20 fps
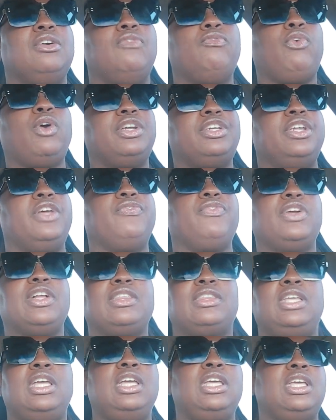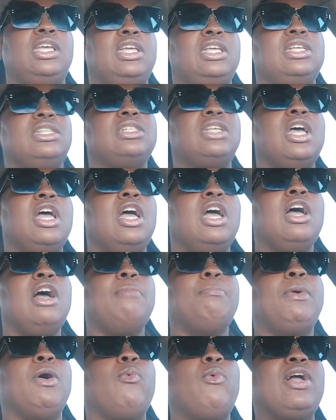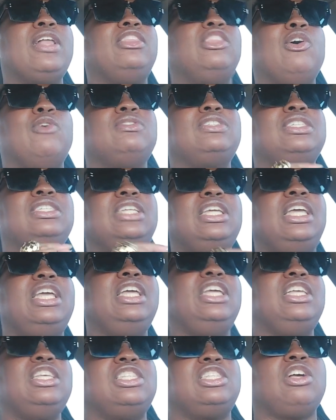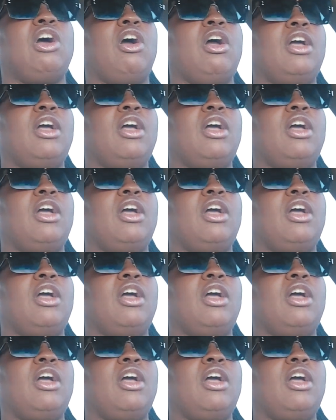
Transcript: for different things. But when those needs